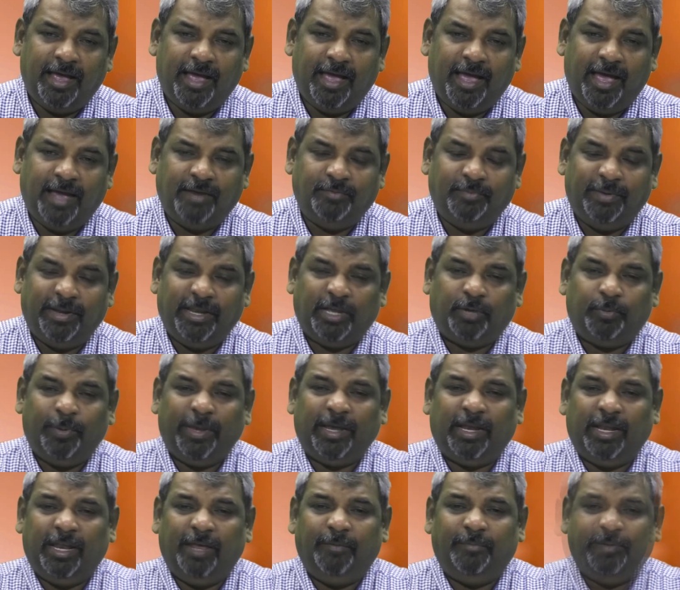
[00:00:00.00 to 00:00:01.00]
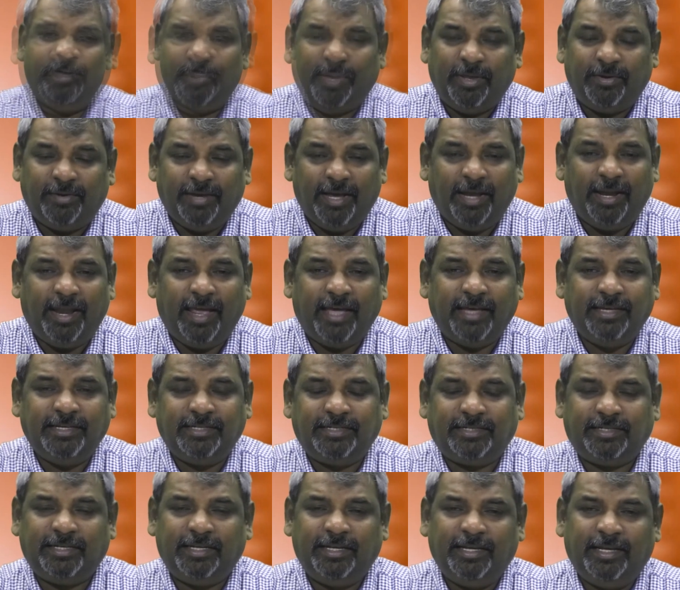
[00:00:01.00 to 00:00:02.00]
And very quickly we
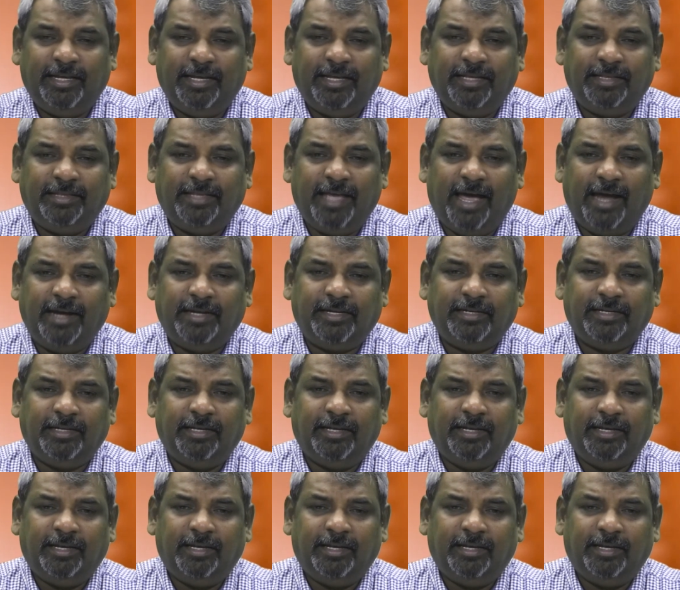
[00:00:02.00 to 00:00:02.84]
realized that